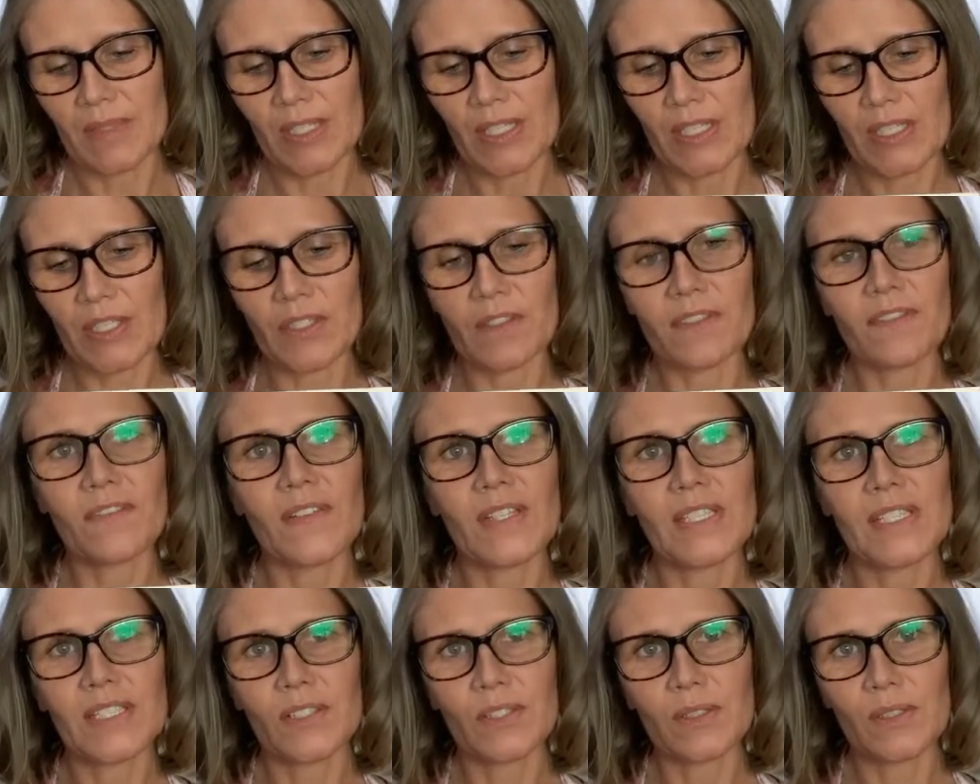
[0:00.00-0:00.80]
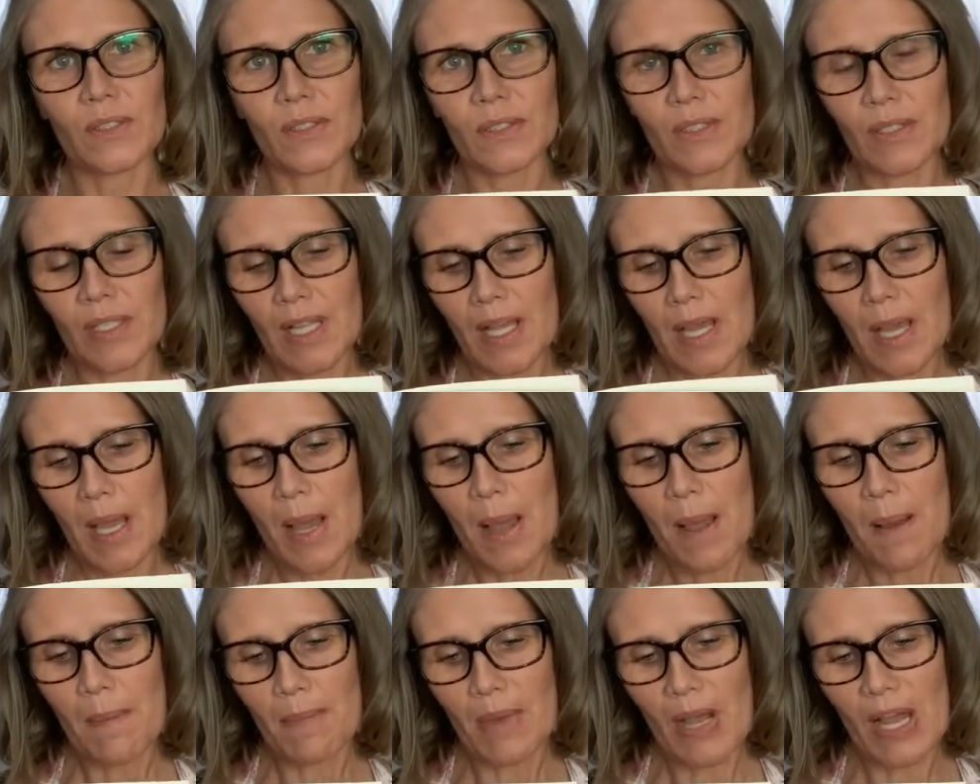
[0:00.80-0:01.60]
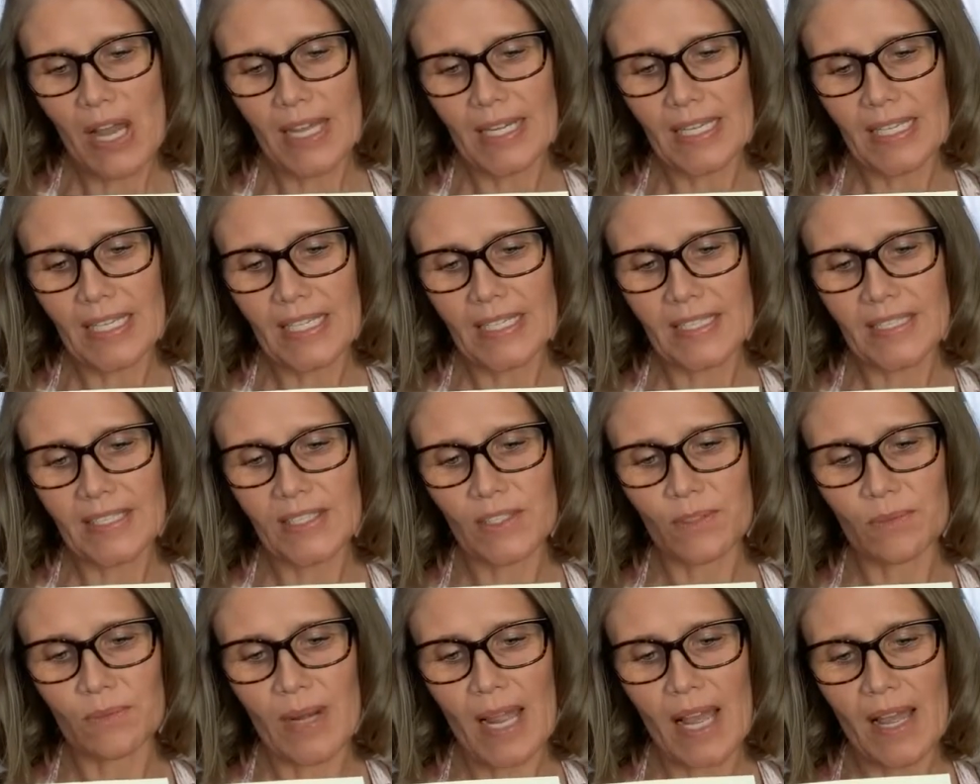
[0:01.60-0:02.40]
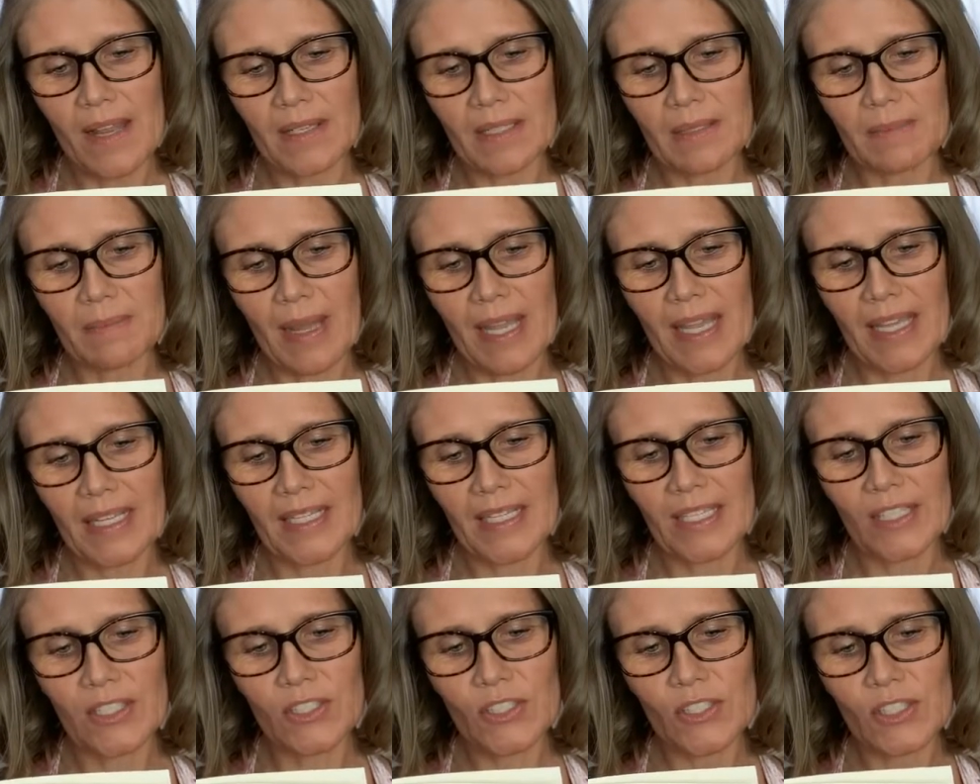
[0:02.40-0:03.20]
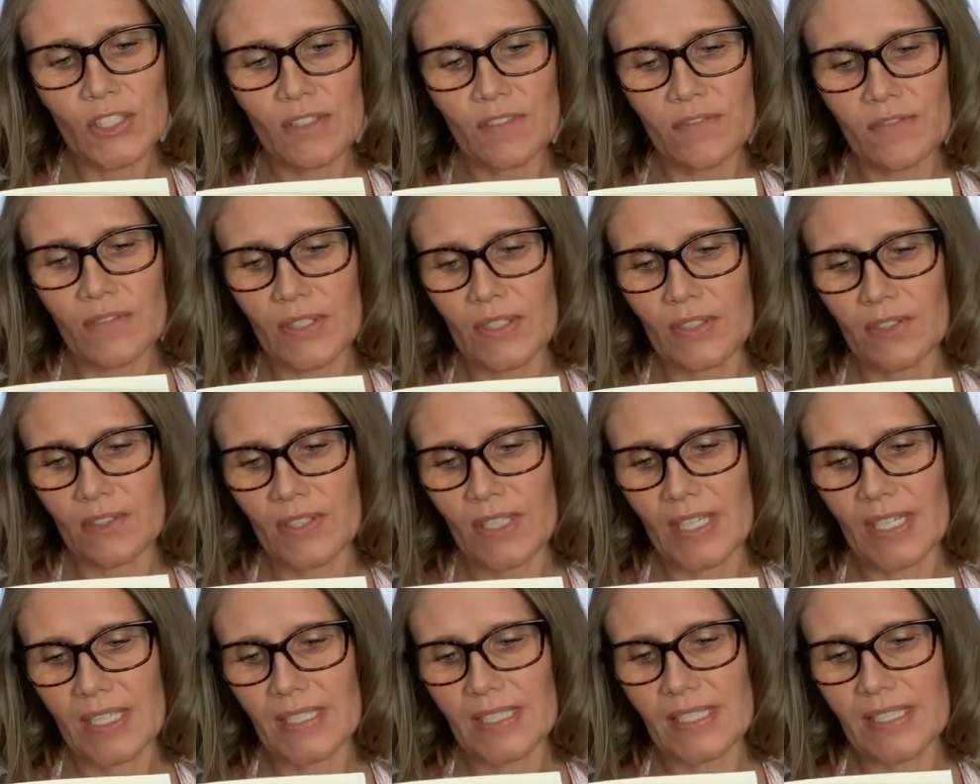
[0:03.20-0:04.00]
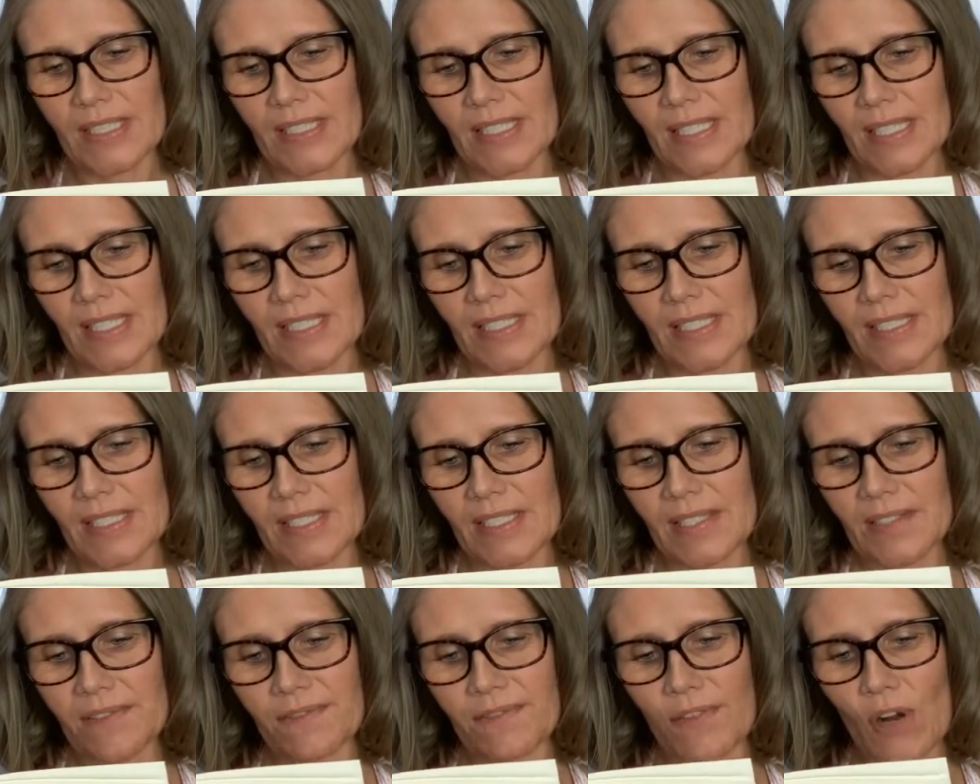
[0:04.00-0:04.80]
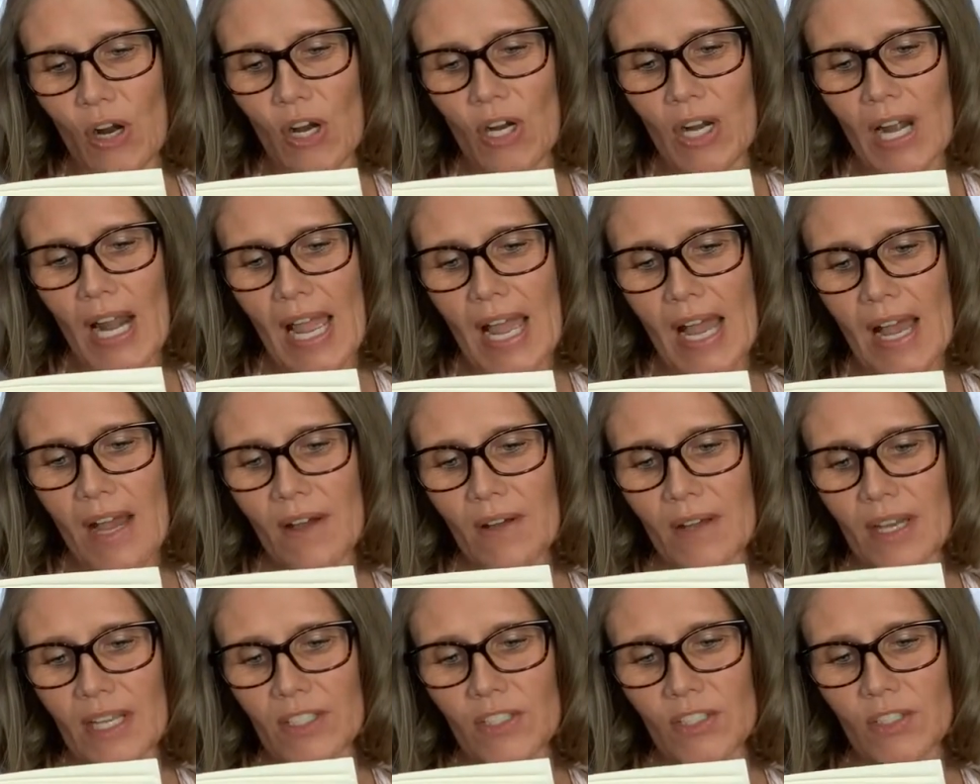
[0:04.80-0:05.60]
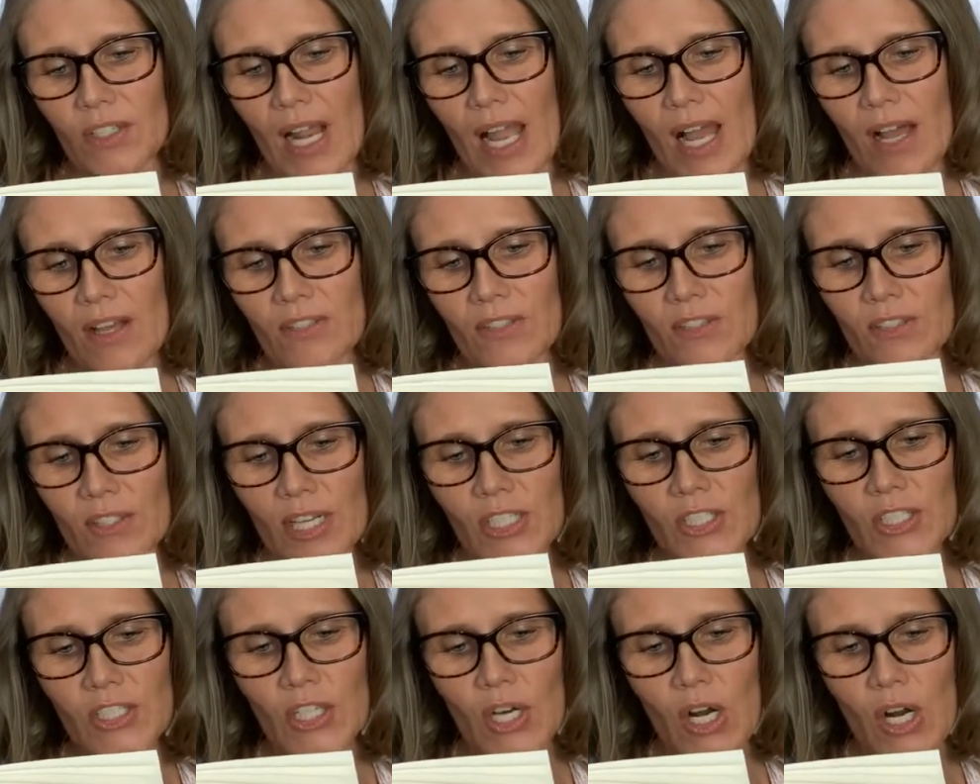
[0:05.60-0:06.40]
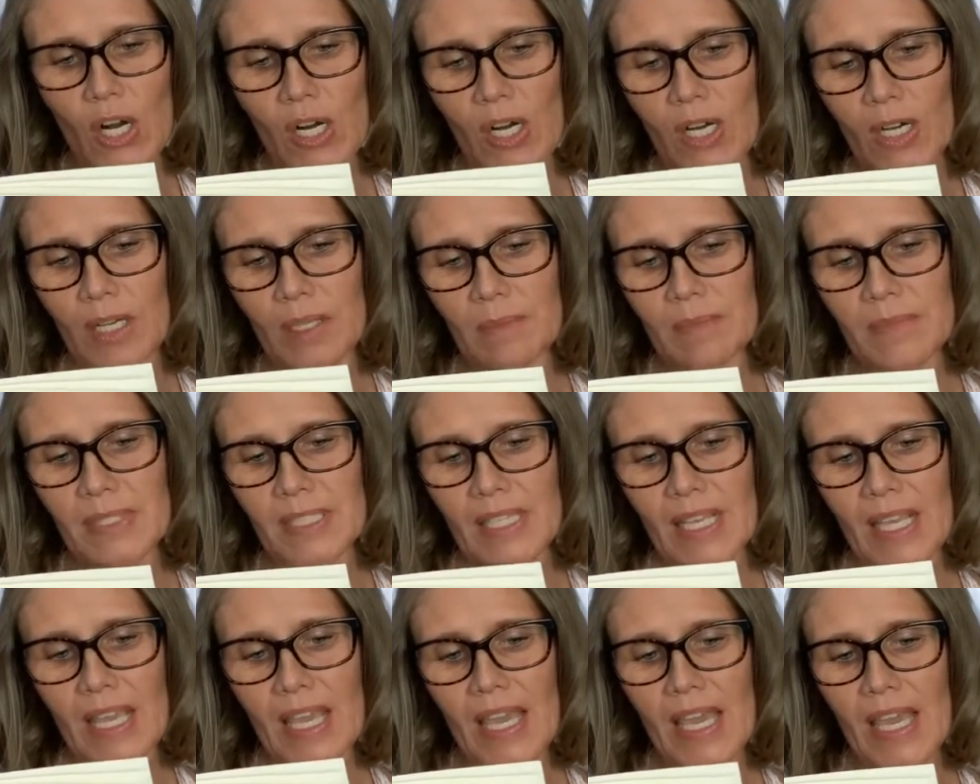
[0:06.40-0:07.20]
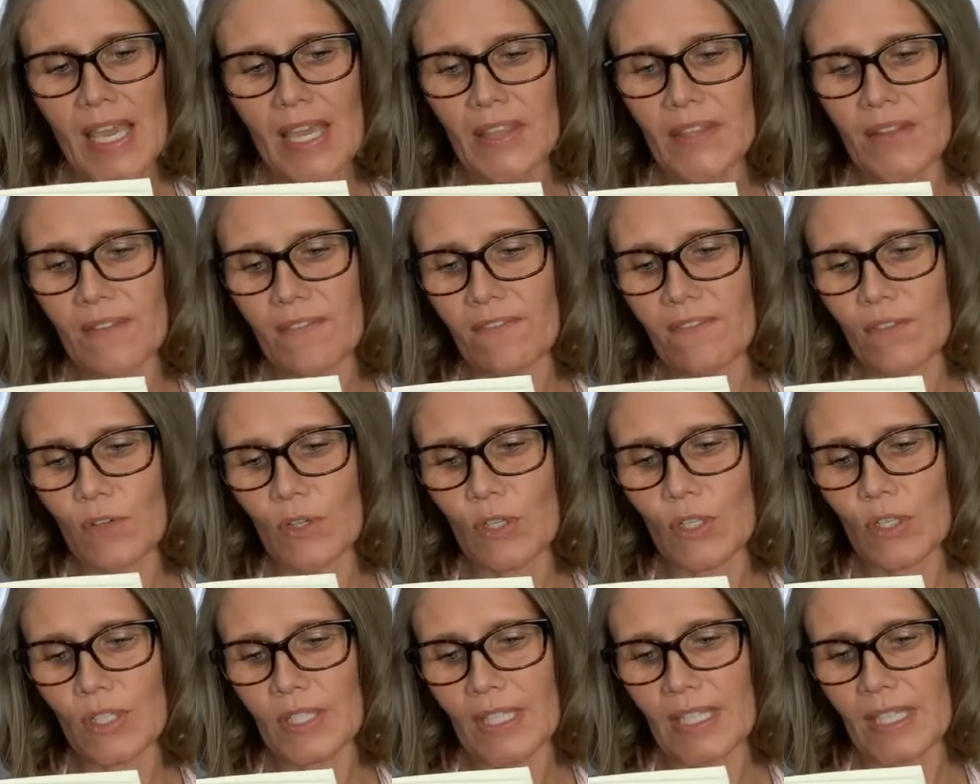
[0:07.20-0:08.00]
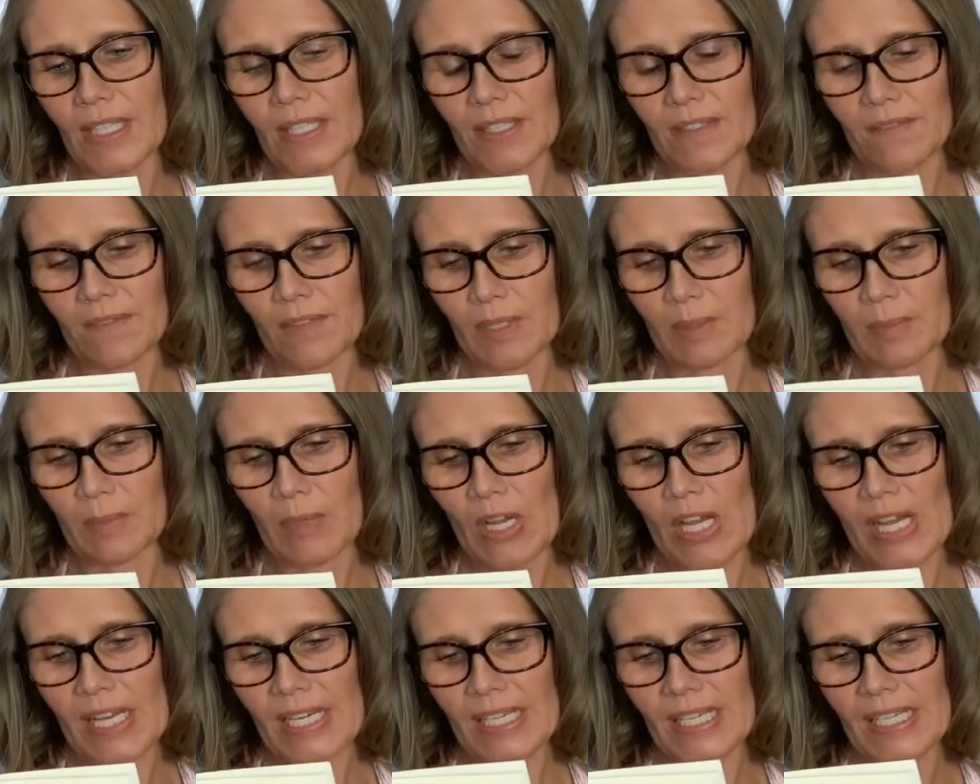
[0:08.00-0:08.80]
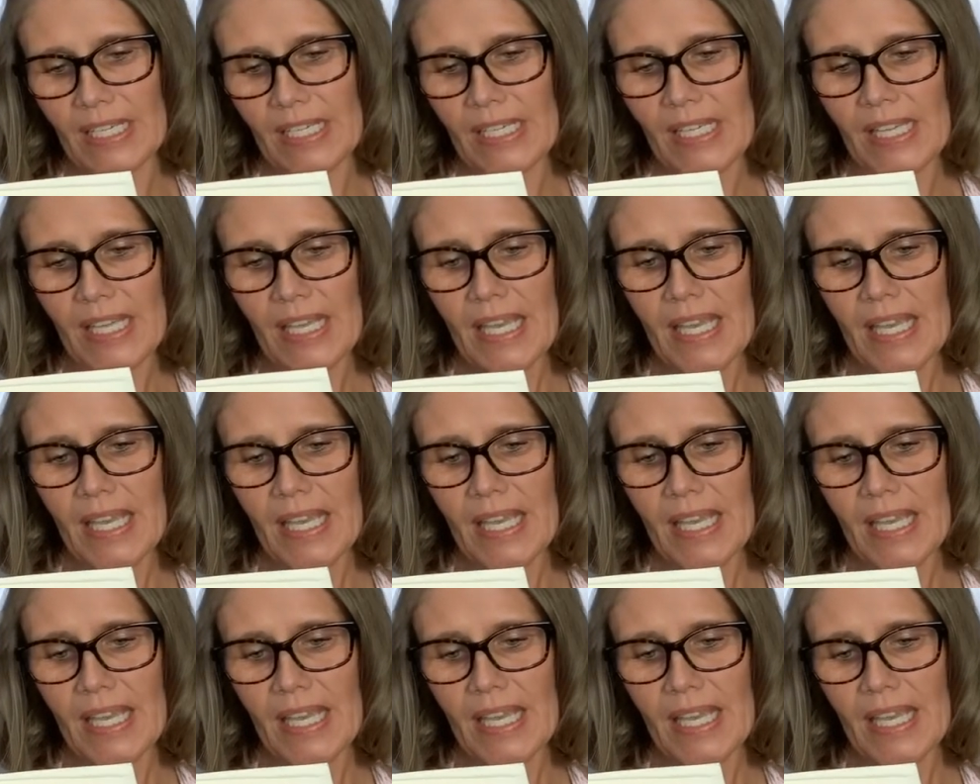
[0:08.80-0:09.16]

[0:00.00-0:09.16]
Your physical body is surrounded by an energy field that extends as far out as your outstretched arms and the full length of your body.